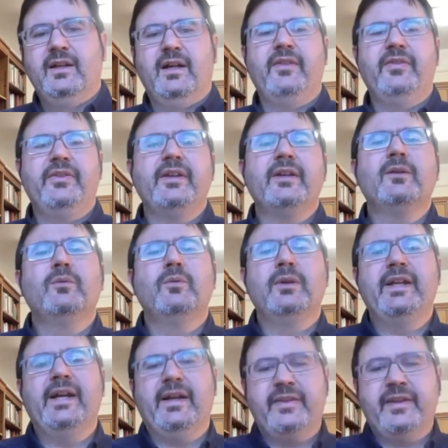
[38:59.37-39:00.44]
and the
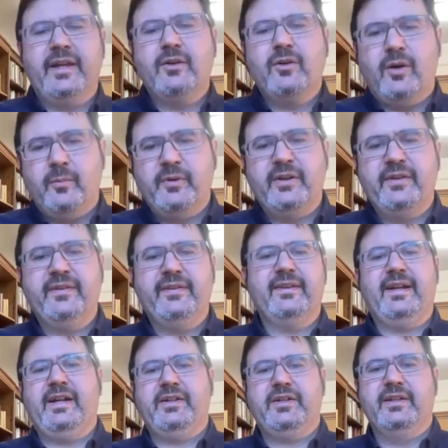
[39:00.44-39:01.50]
equally anti-communist
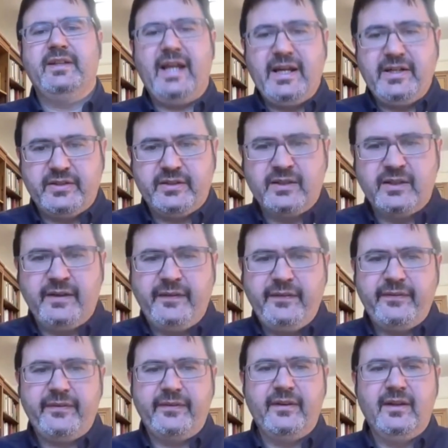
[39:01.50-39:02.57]
Russian
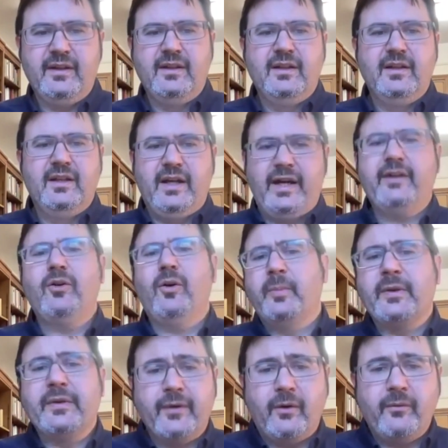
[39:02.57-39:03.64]
nationalists, I hope
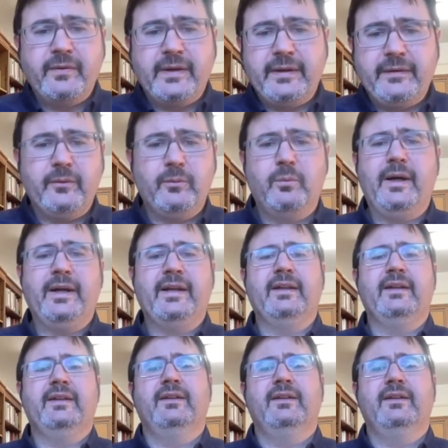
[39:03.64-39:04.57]
it's obvious why